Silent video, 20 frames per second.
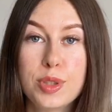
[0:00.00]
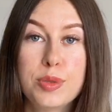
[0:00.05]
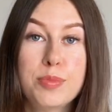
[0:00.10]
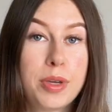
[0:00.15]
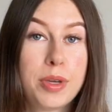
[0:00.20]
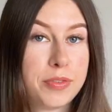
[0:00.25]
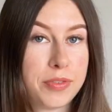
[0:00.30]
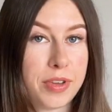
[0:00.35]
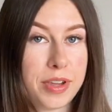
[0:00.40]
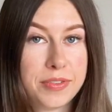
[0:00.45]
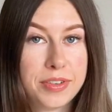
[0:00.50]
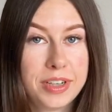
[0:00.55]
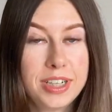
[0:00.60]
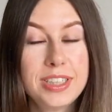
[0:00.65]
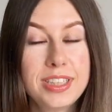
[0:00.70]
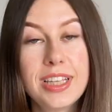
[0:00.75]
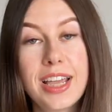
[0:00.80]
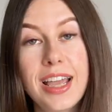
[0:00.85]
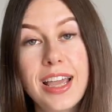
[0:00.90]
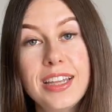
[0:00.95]
with my
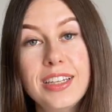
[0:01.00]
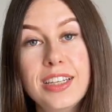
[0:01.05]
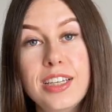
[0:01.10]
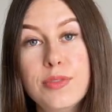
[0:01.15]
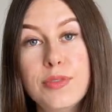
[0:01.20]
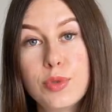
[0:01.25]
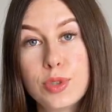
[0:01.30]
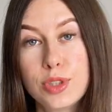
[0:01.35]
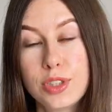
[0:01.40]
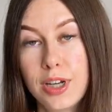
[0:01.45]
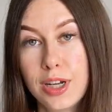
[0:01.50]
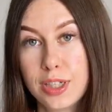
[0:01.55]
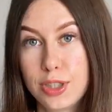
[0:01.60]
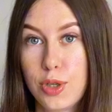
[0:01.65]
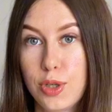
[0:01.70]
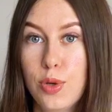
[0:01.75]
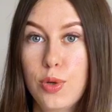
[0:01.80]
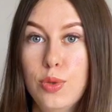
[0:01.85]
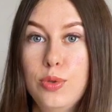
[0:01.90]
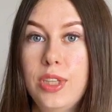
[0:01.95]
favorite, and it was
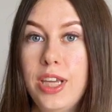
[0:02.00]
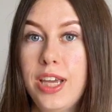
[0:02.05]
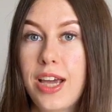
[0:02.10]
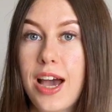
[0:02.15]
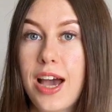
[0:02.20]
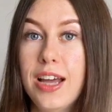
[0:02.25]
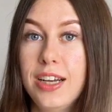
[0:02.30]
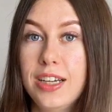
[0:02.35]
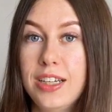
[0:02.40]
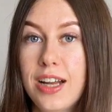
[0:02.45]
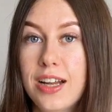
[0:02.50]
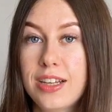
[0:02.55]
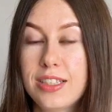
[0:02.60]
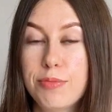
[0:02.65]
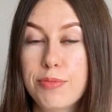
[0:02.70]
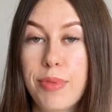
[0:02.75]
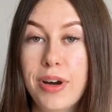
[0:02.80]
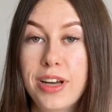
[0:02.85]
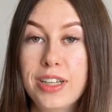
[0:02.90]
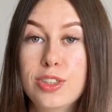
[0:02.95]
Gâteau de Ananas
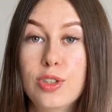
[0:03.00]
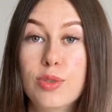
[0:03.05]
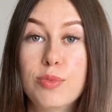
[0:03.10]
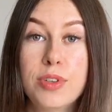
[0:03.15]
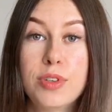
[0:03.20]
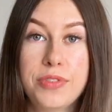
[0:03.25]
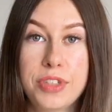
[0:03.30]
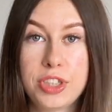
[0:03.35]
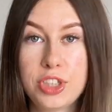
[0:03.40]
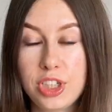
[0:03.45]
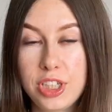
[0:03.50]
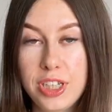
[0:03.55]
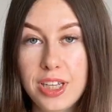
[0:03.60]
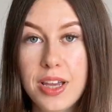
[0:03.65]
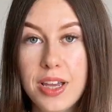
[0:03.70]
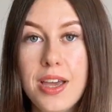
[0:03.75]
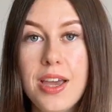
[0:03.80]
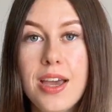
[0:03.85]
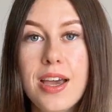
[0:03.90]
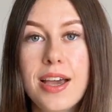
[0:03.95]
by Tonka,
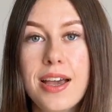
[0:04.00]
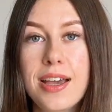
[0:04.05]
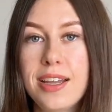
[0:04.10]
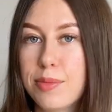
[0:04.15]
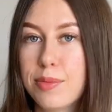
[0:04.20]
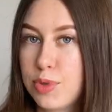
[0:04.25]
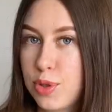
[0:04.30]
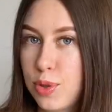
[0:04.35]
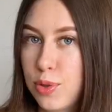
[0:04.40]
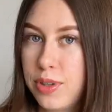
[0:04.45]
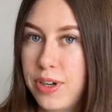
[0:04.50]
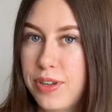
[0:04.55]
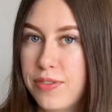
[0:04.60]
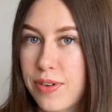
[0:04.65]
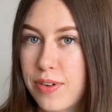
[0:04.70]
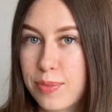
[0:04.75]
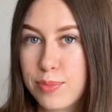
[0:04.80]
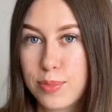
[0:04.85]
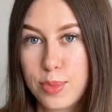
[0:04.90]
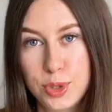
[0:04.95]
and I'm sorry
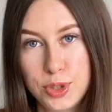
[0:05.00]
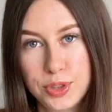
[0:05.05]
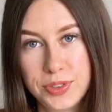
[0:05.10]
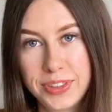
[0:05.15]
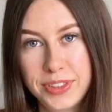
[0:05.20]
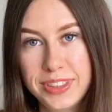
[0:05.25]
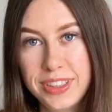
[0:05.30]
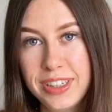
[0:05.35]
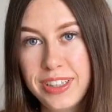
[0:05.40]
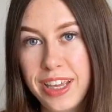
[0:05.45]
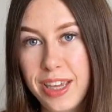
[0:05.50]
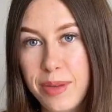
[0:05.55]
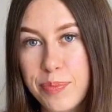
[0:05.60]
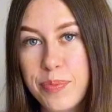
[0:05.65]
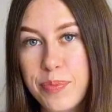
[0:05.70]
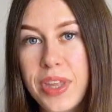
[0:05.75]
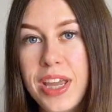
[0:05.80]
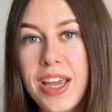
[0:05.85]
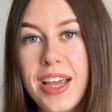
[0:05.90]
if I'm butchering the name.